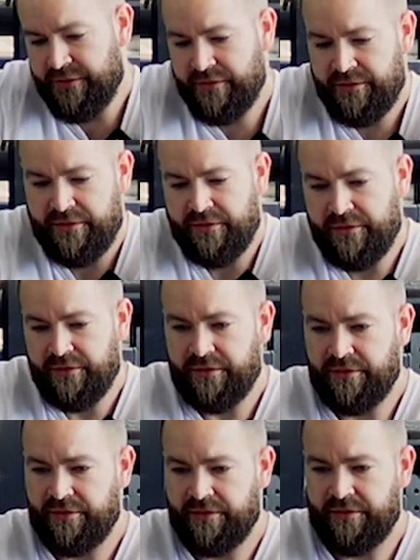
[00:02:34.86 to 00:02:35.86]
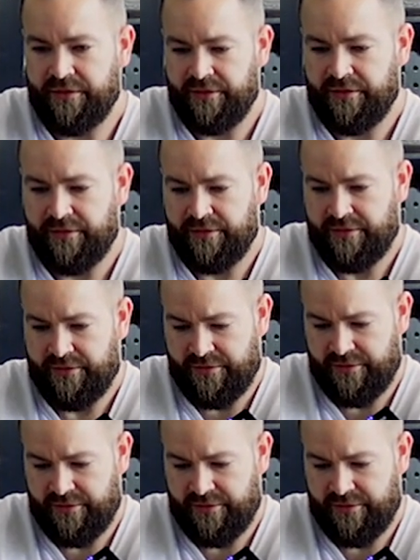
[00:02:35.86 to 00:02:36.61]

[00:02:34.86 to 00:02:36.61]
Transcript: No one is speaking in this clip.